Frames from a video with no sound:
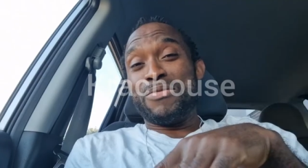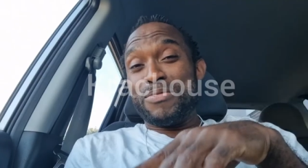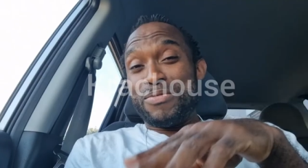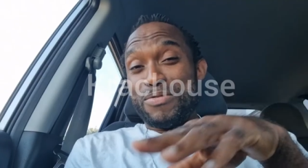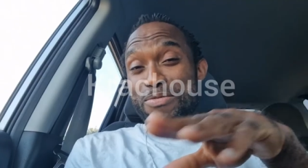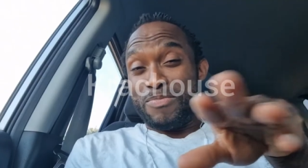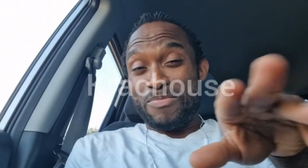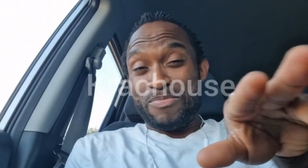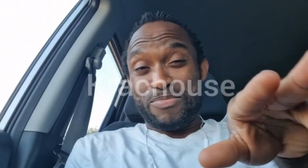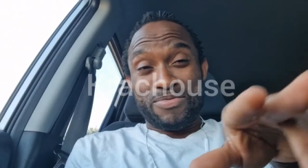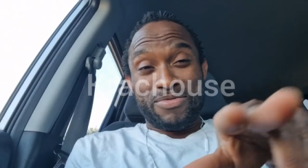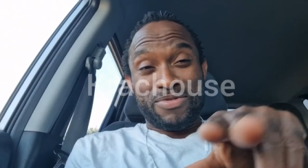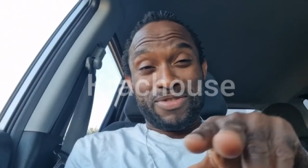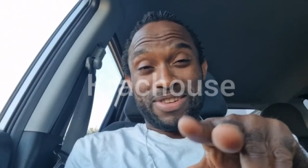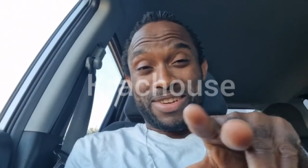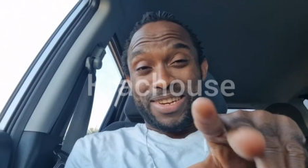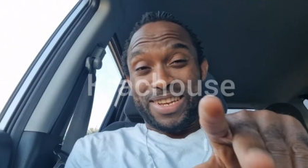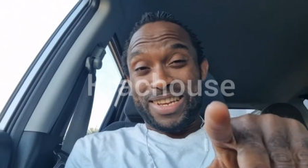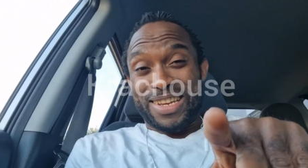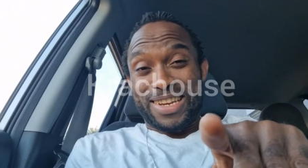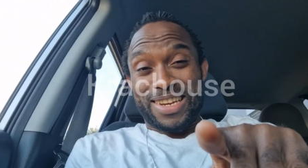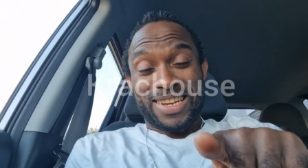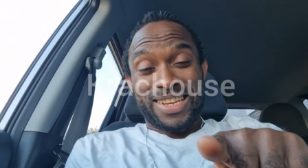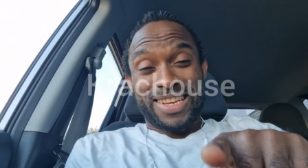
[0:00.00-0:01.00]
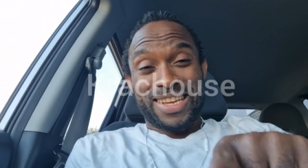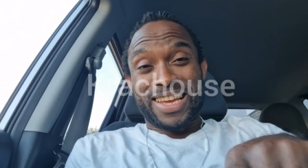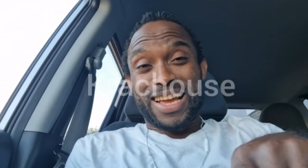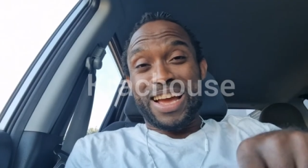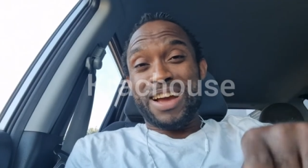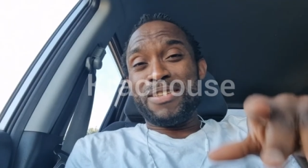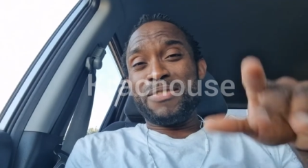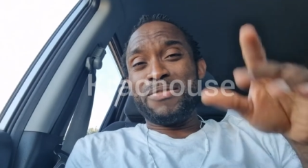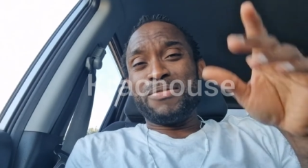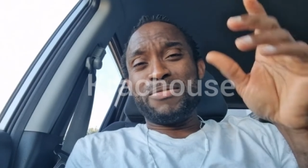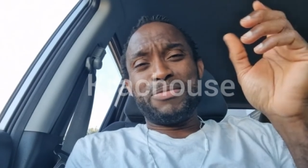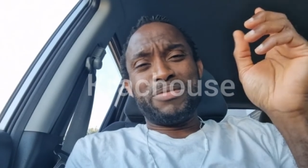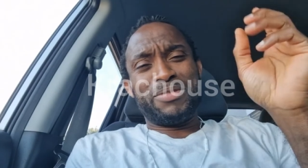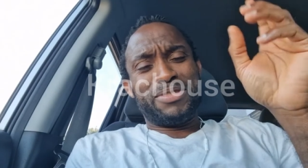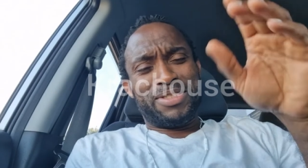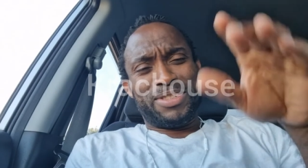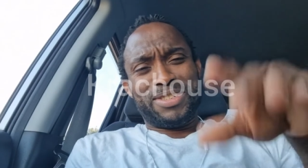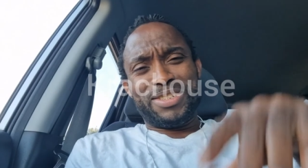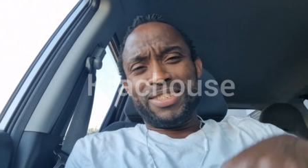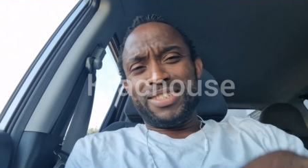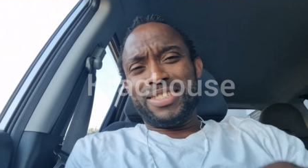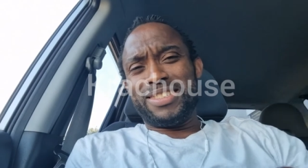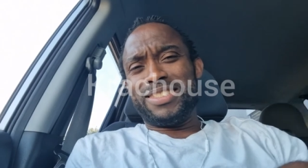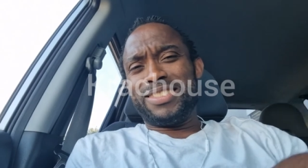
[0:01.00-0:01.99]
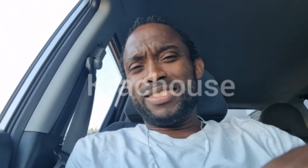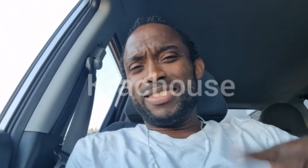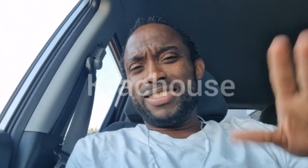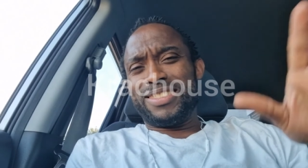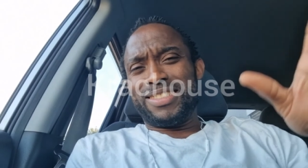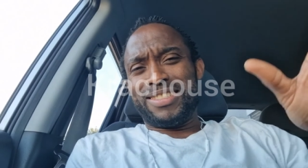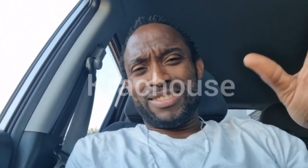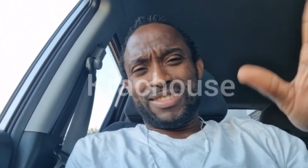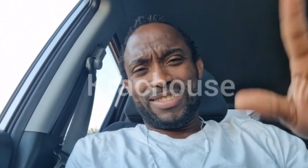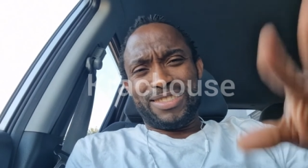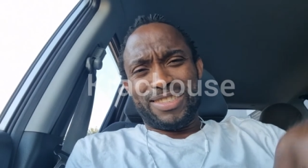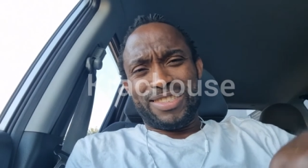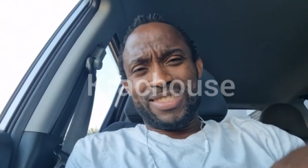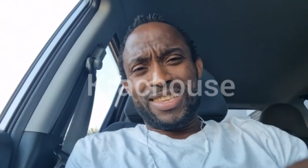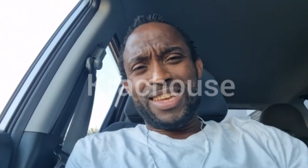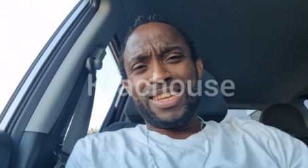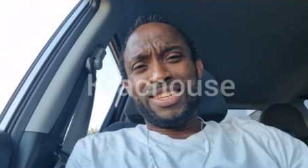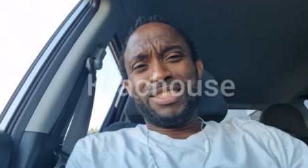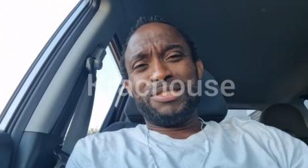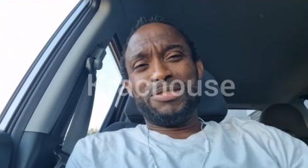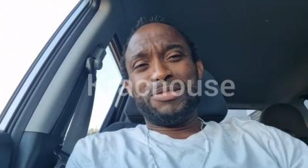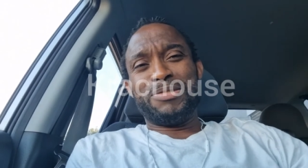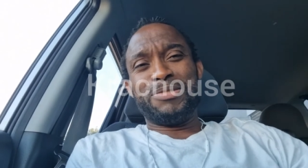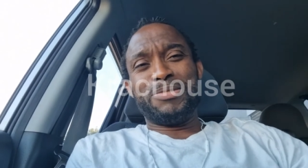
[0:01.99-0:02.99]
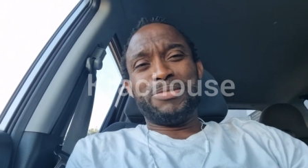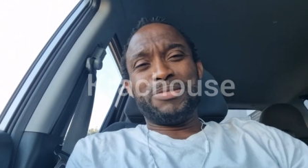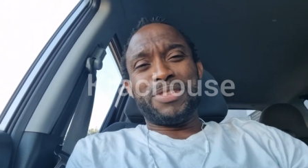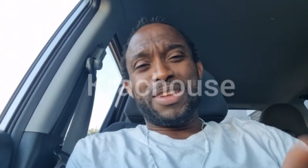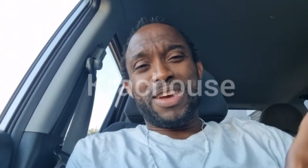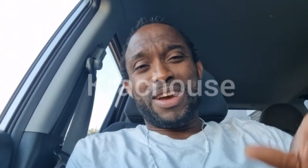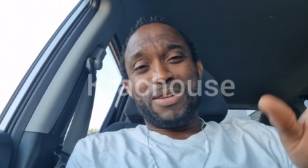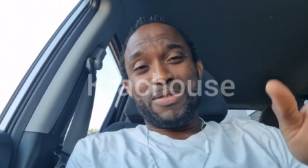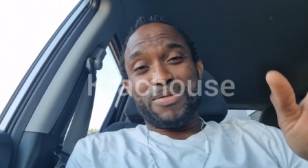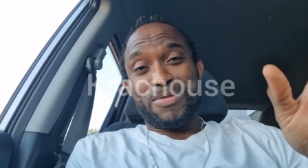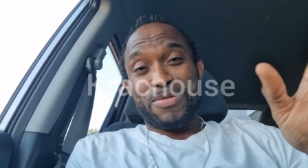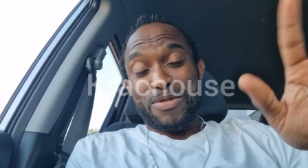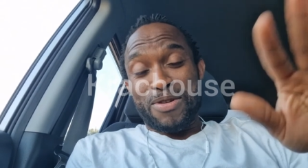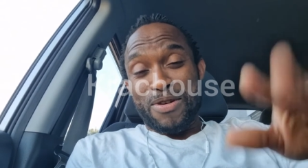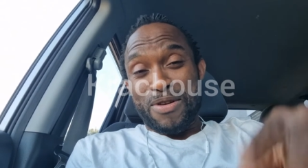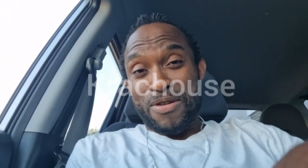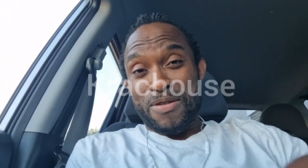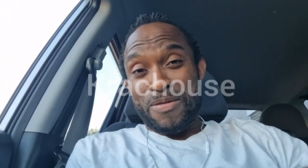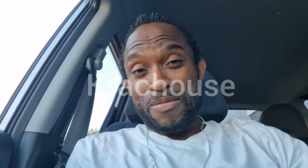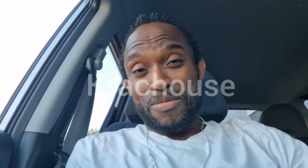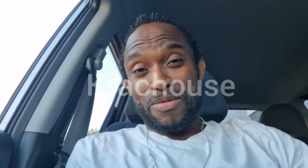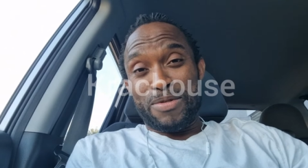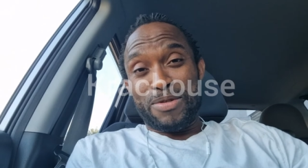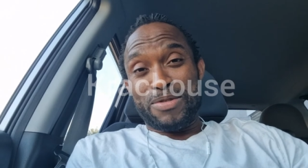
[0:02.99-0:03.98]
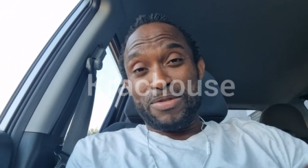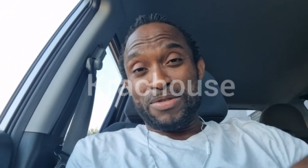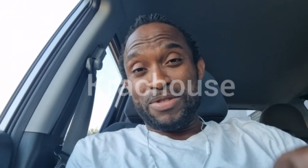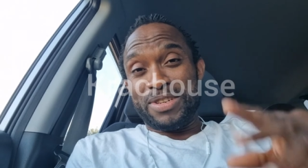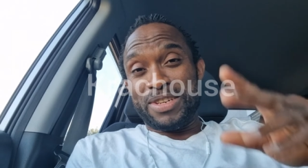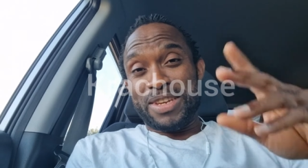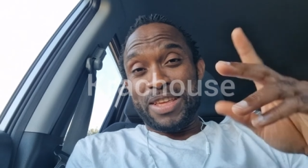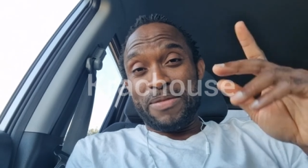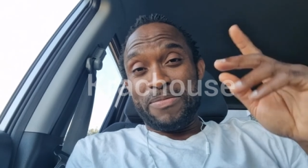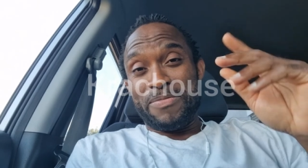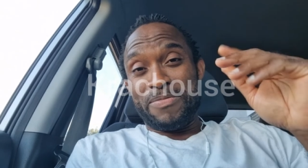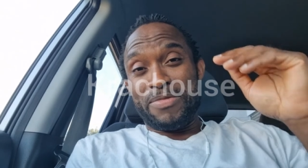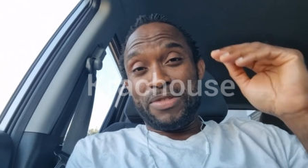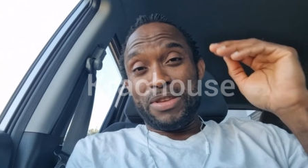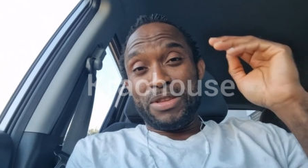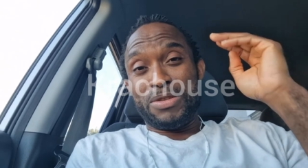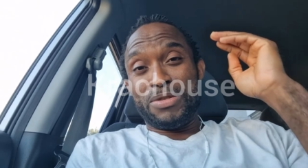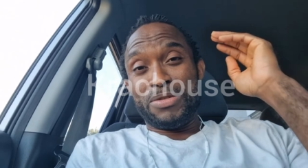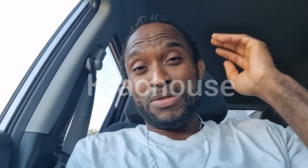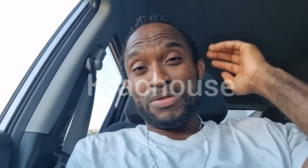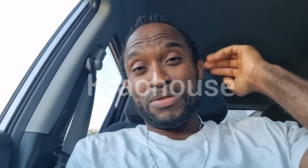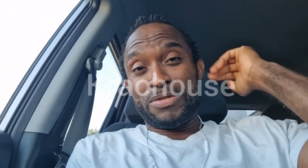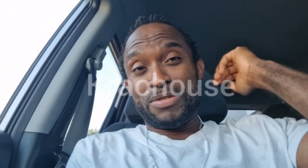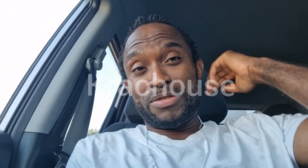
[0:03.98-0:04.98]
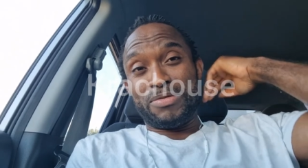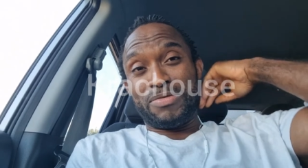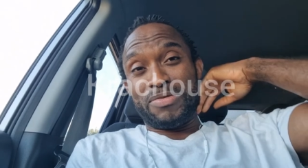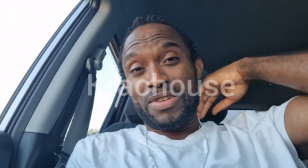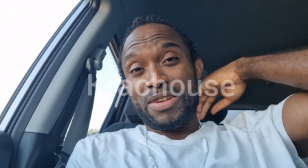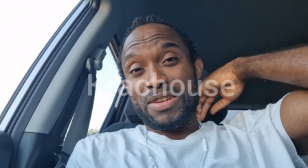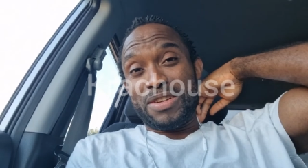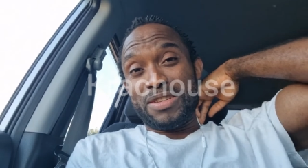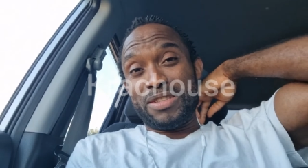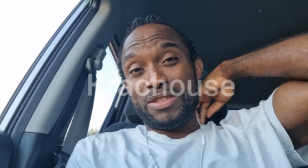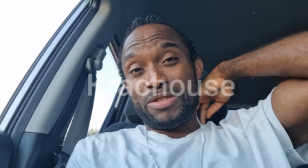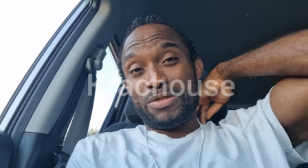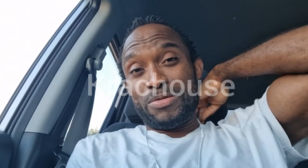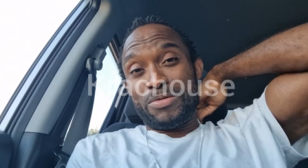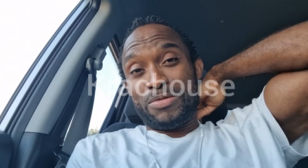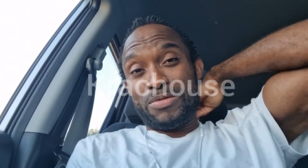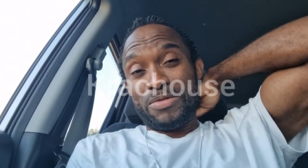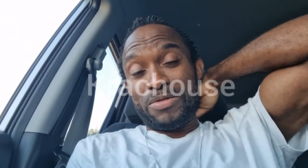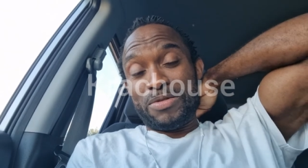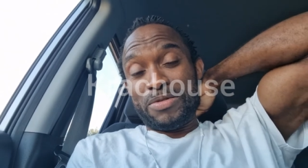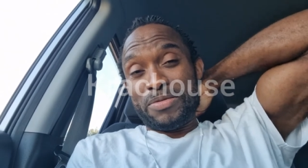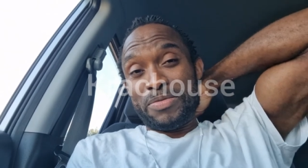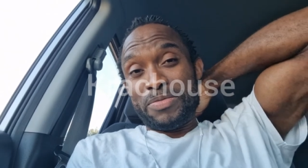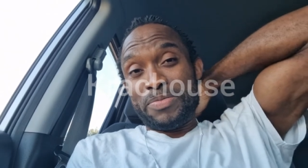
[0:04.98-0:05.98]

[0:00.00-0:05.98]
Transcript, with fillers: will put the link. I will just stay tuned. I will upload them videos very soon.